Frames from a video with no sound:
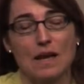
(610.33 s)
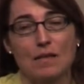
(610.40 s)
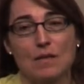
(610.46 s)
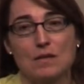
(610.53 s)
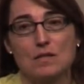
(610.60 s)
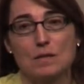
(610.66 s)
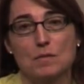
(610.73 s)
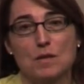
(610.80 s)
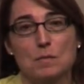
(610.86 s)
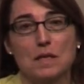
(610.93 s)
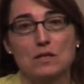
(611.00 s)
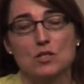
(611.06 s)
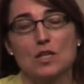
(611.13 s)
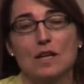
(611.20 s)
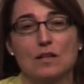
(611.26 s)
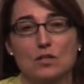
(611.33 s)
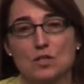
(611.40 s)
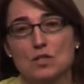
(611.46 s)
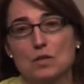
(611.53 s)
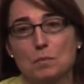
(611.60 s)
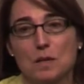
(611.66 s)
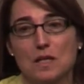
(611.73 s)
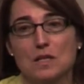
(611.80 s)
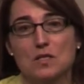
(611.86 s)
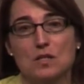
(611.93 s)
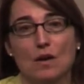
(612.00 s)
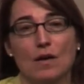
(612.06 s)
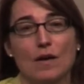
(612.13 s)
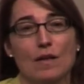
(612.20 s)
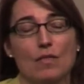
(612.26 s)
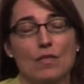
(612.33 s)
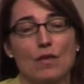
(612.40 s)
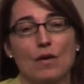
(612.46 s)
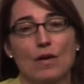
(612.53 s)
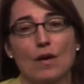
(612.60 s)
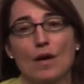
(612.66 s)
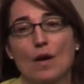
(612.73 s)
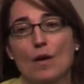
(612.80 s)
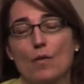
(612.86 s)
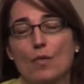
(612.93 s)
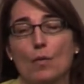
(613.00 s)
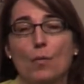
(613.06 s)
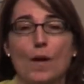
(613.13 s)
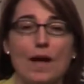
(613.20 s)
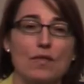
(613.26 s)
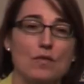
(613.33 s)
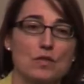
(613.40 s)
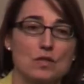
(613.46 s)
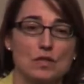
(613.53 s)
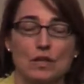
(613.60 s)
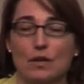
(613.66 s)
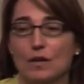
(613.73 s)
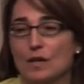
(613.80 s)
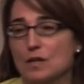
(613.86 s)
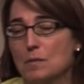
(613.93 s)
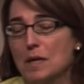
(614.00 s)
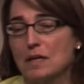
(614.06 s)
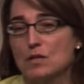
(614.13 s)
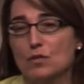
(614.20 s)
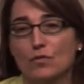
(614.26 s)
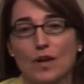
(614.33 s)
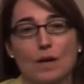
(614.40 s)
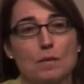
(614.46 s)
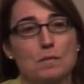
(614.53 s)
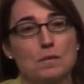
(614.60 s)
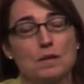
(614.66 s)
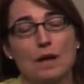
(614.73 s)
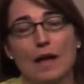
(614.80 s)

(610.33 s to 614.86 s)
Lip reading: and that some of the biggest challenges to peace are in the way that the security debate is framed,